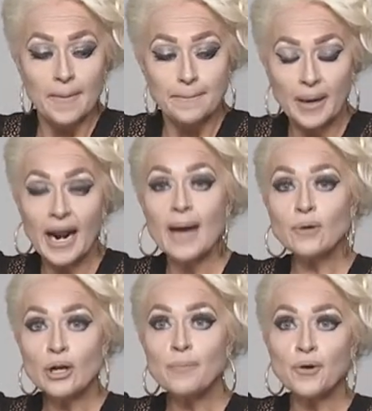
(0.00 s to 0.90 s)
but I'm
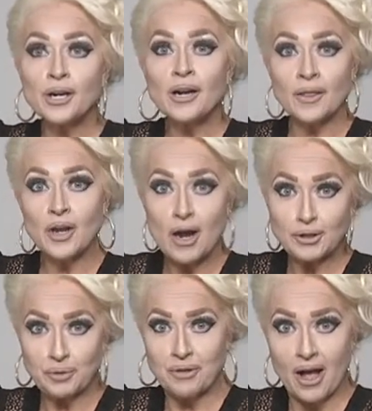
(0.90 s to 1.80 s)
going to put it on the
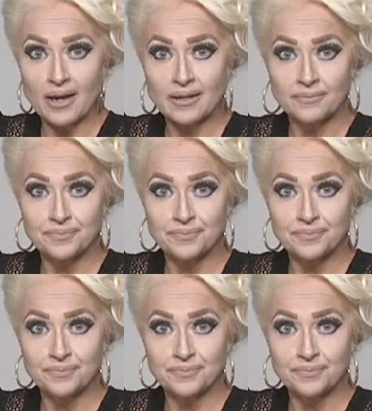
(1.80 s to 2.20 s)
auction block.